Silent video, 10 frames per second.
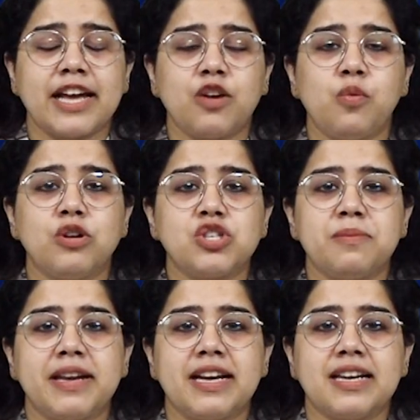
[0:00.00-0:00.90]
Thank you for watching
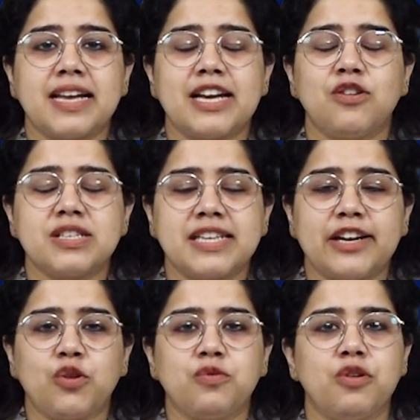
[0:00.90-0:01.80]
Medical Dialogue. Stay
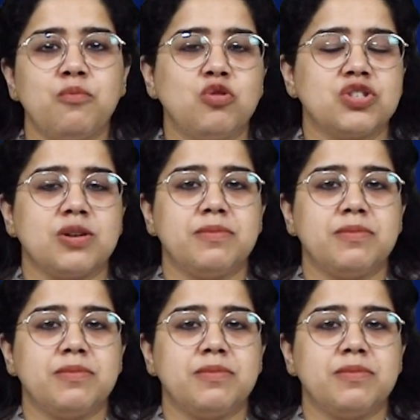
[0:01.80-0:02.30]
tuned for more such